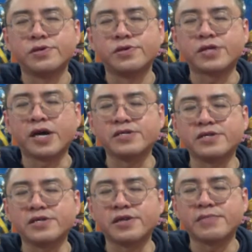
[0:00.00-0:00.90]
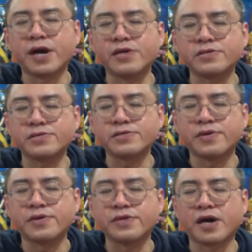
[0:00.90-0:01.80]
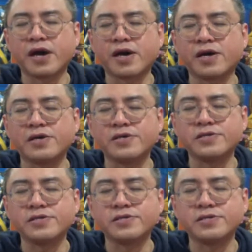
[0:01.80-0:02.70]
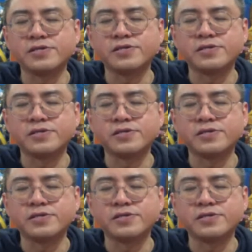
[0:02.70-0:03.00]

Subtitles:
Or tightening the muscles around the eyes?